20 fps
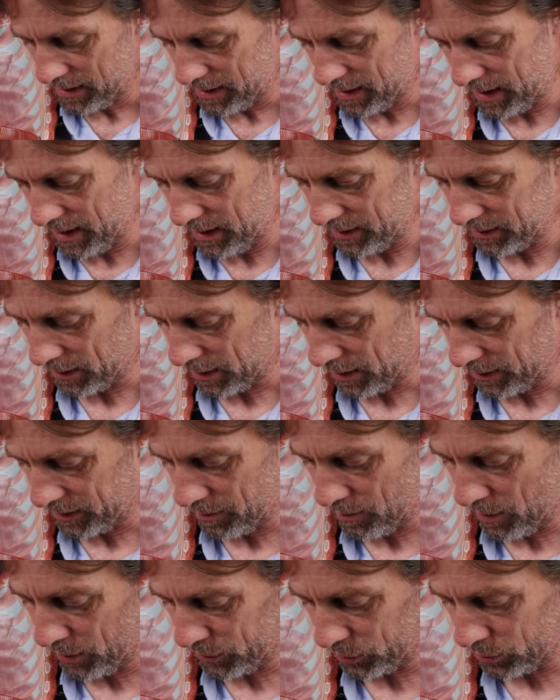These are
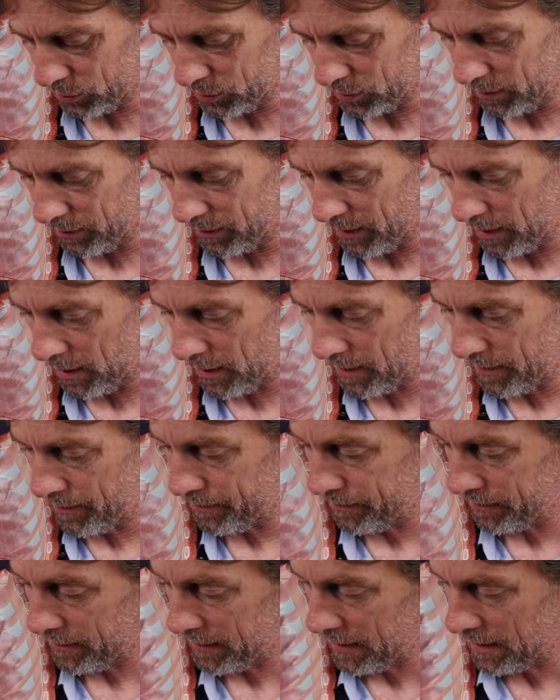the muscles of the
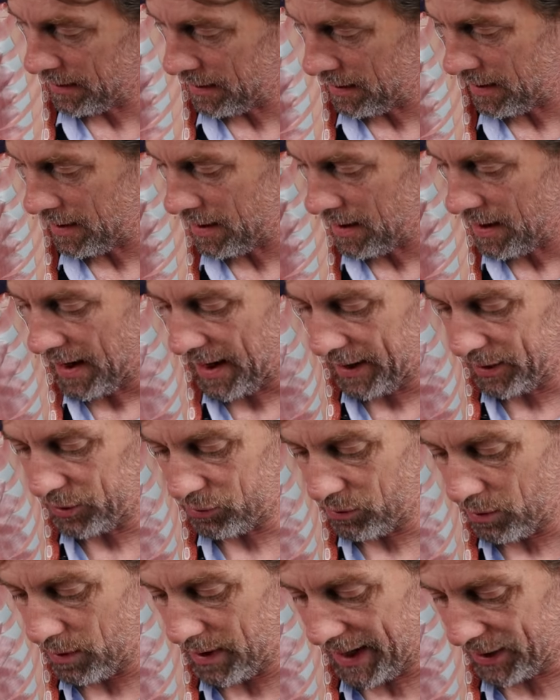
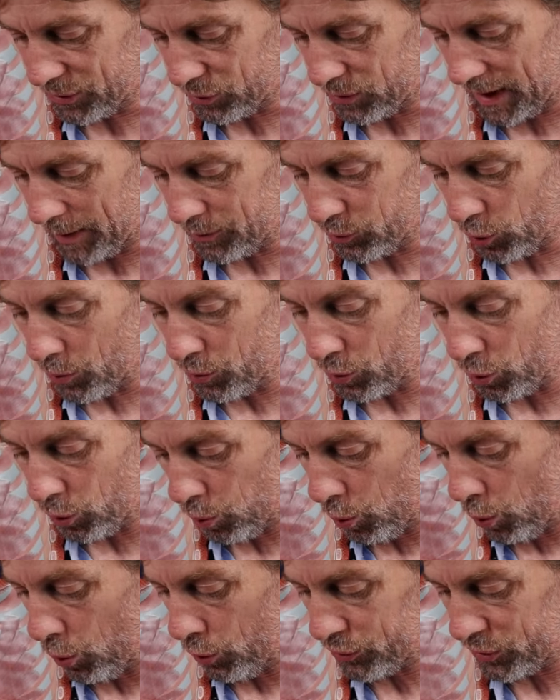anterolateral abdominal
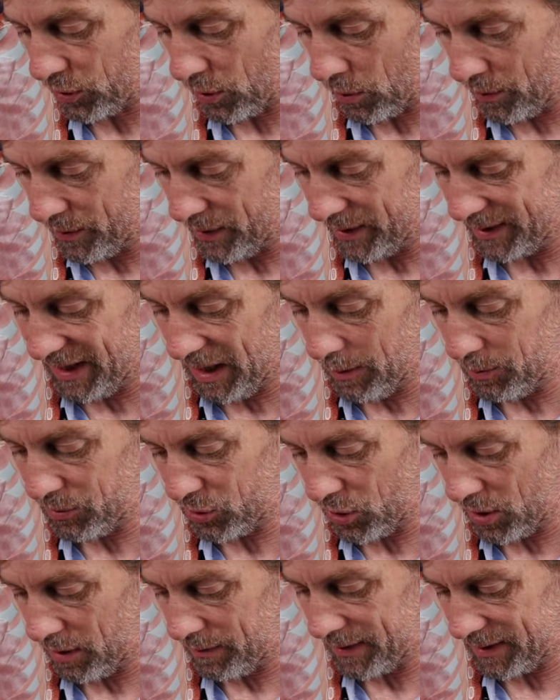wall. So on the deep
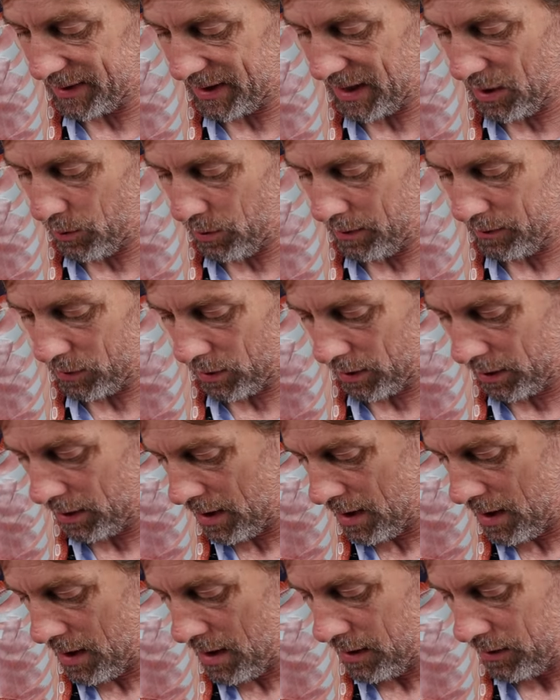surface here, we've got
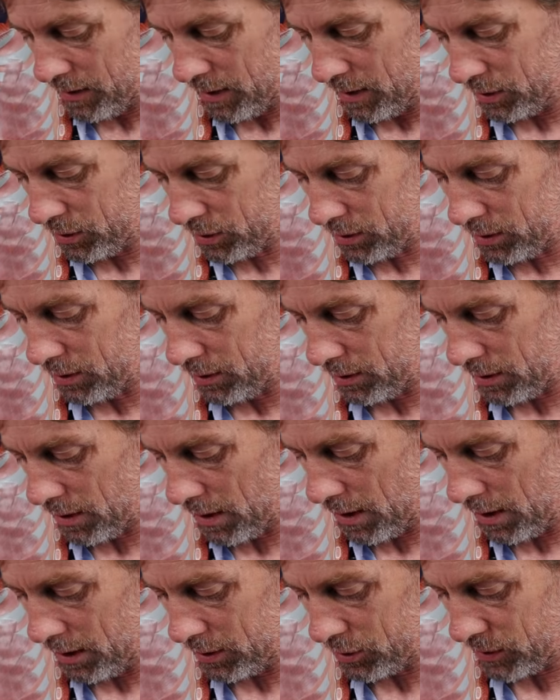the
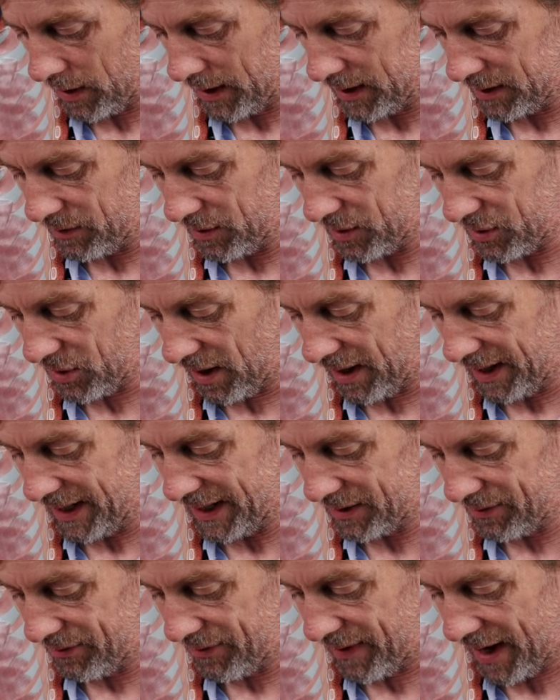uh,
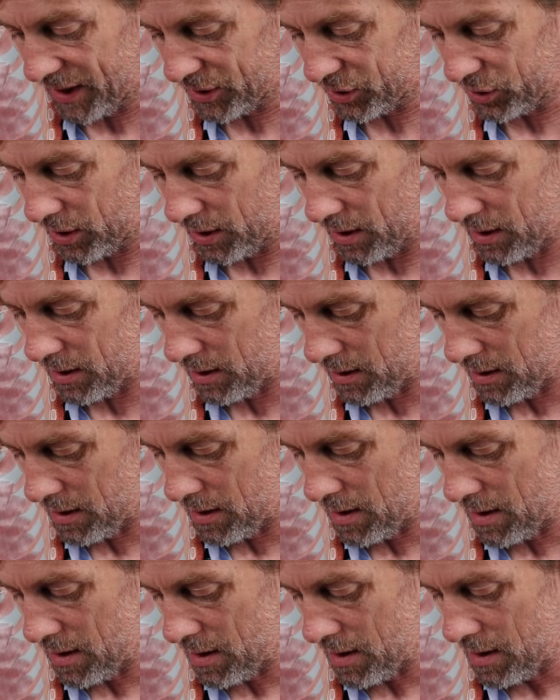transversalis fascia
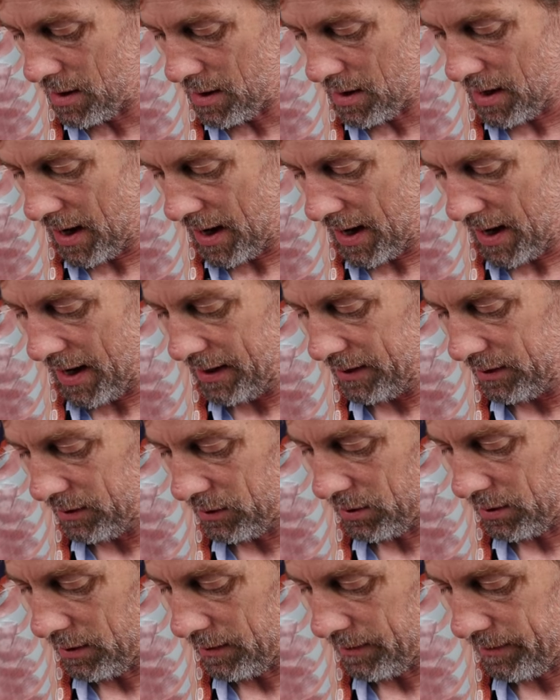and